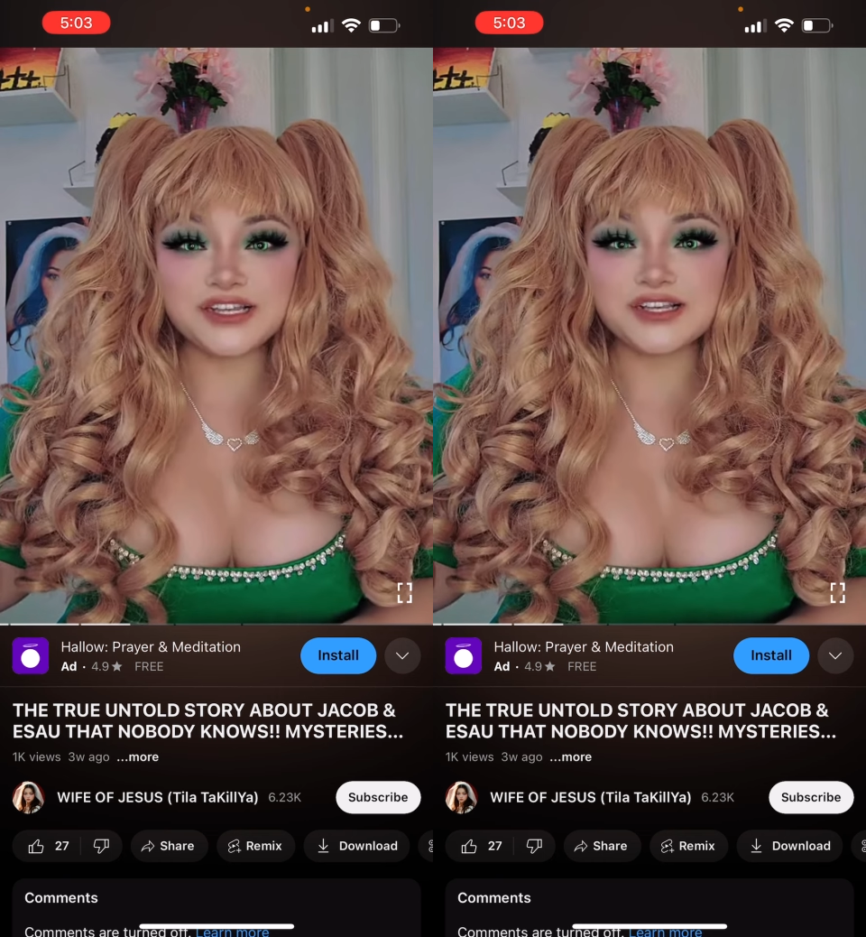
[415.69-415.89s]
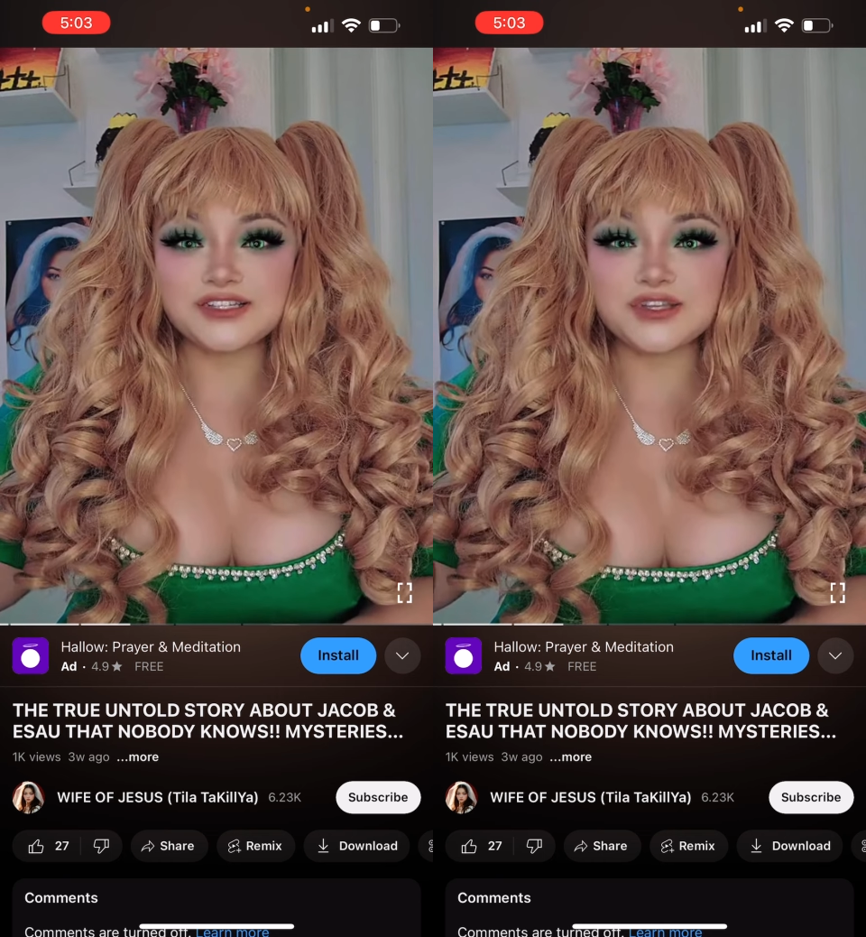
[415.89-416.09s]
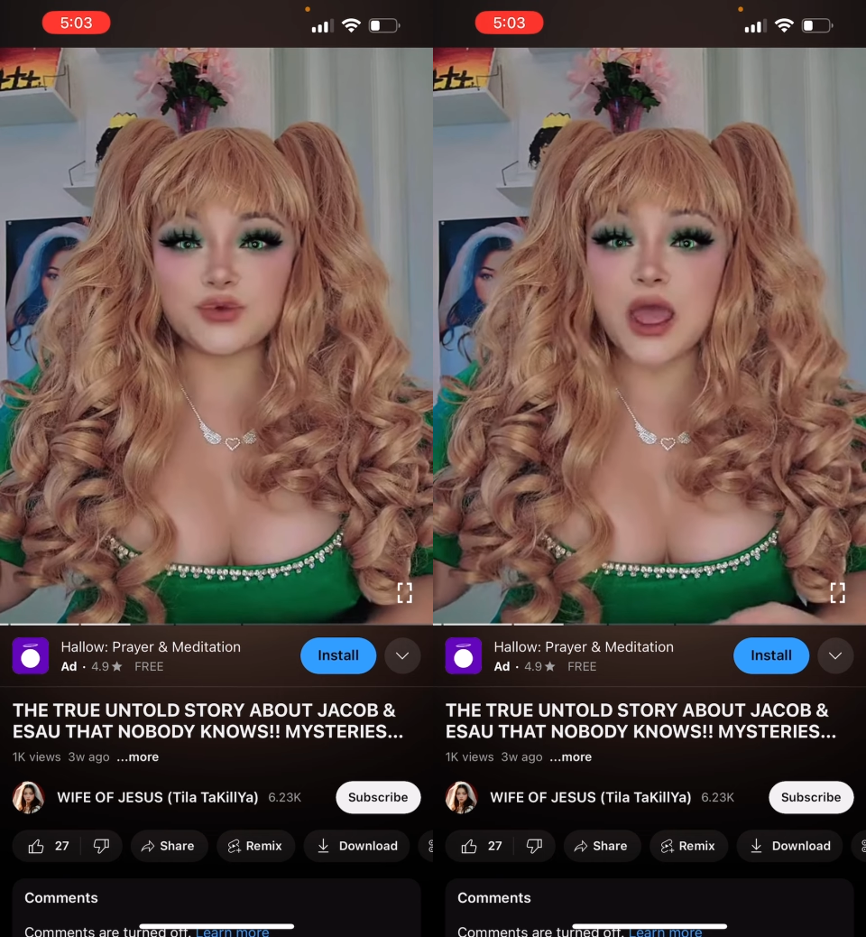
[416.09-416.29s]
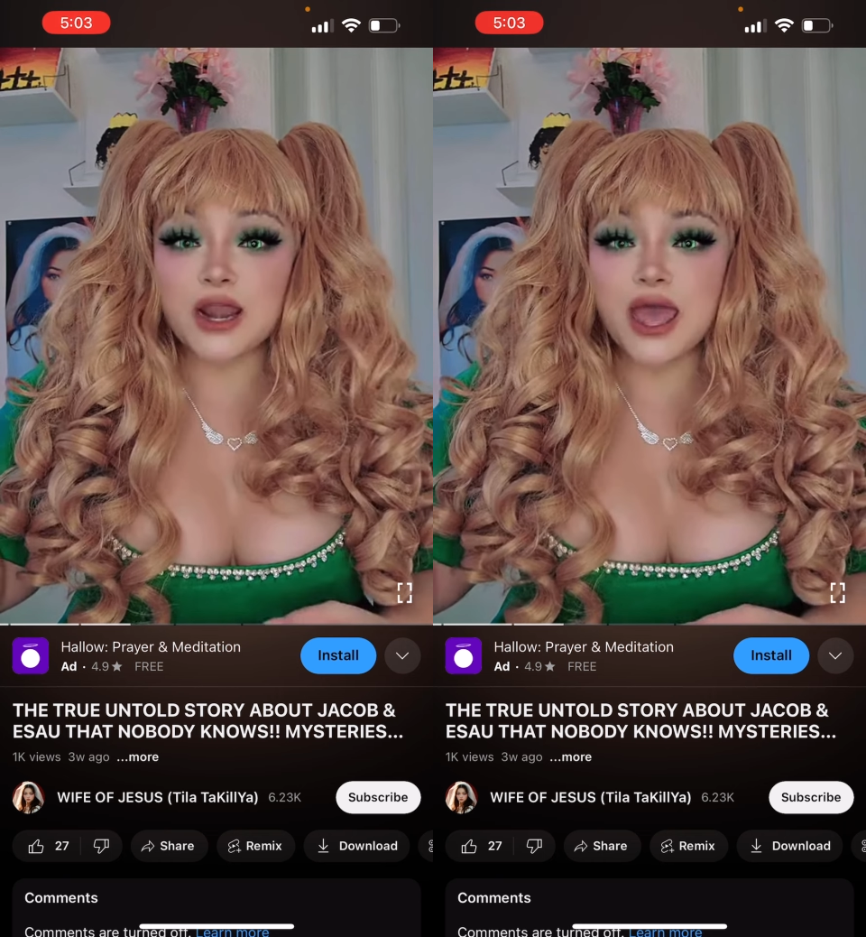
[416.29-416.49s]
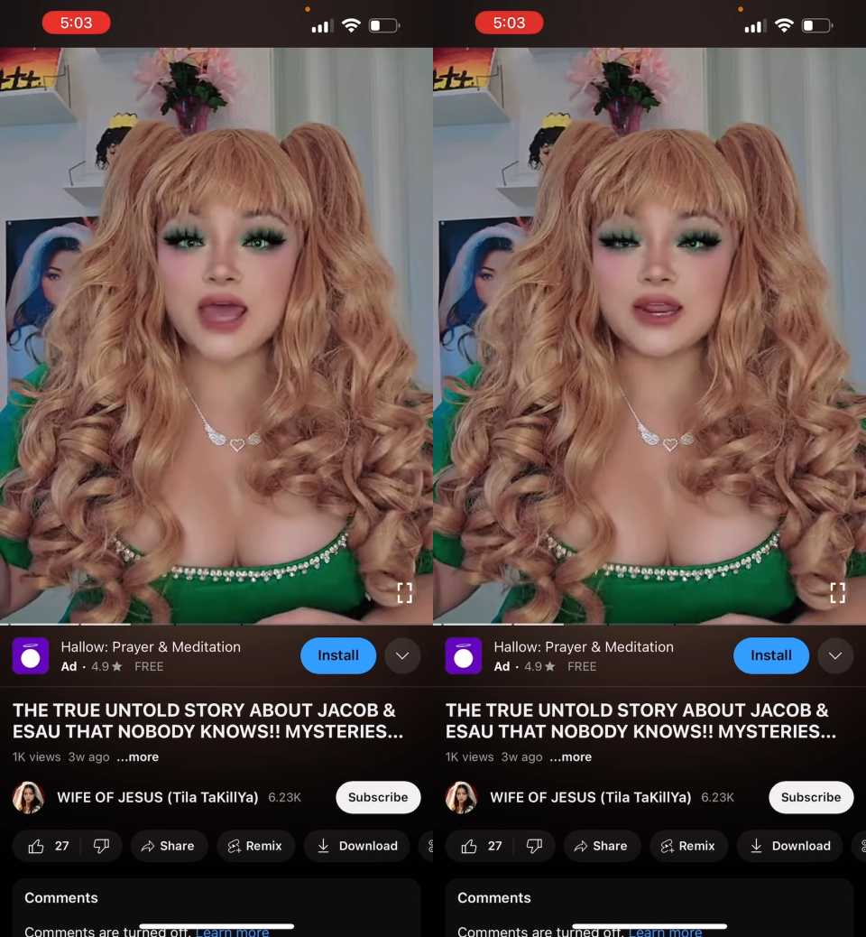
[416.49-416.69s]
is the
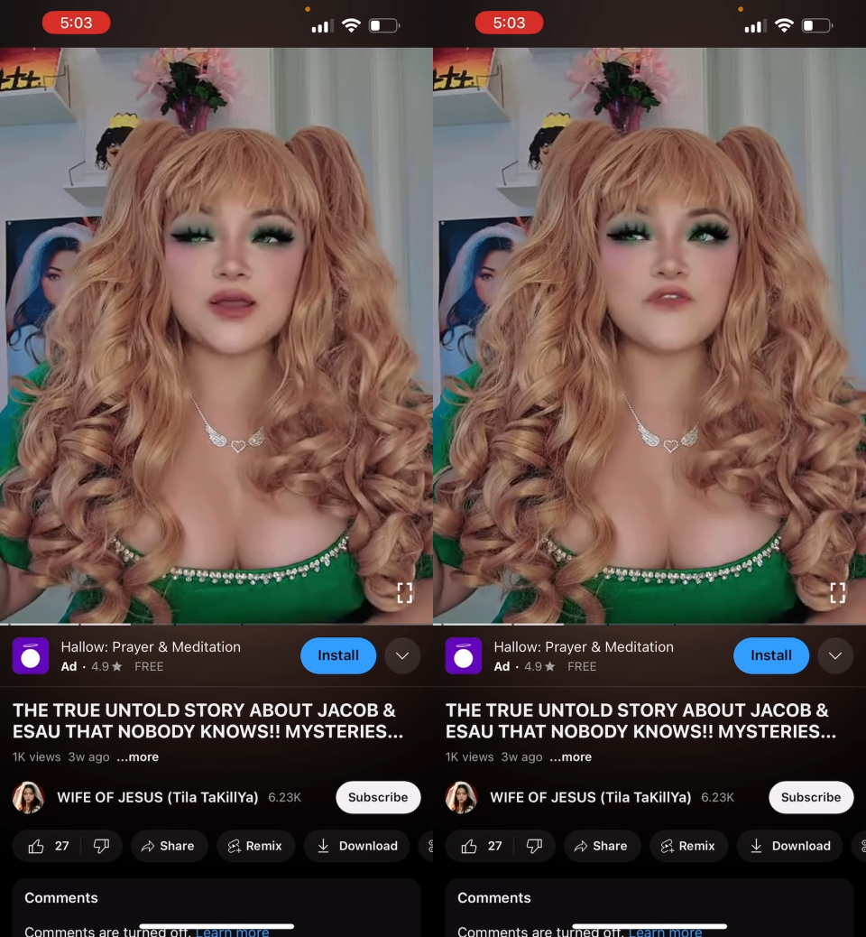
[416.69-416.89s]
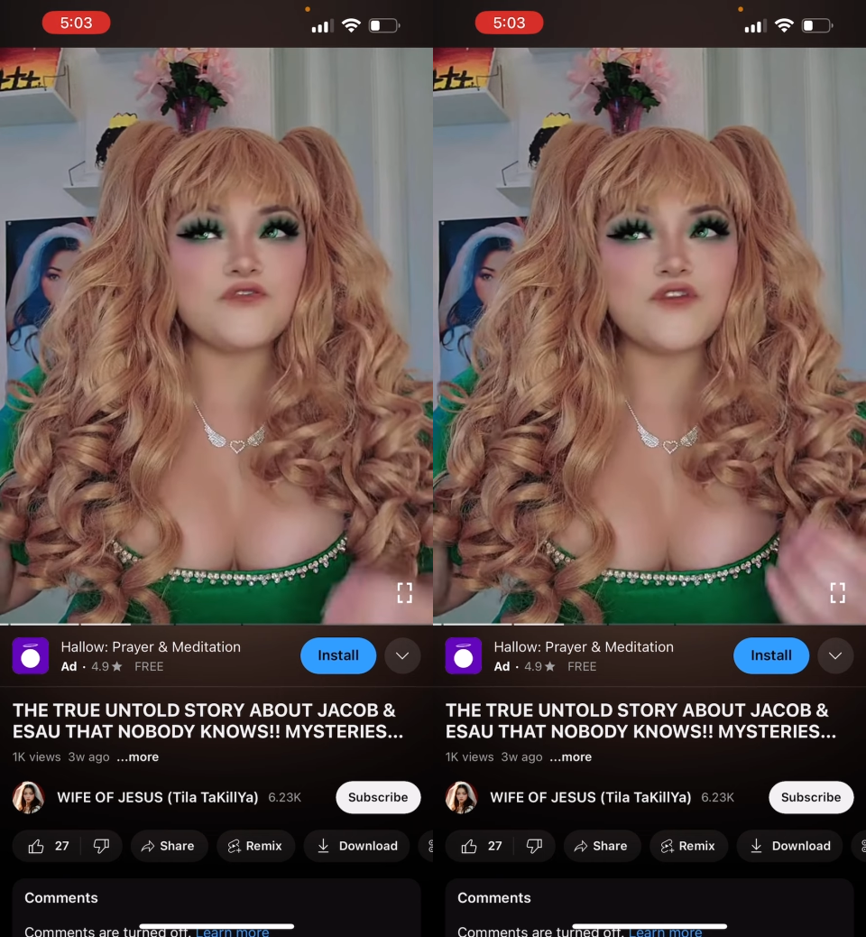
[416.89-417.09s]
redheaded,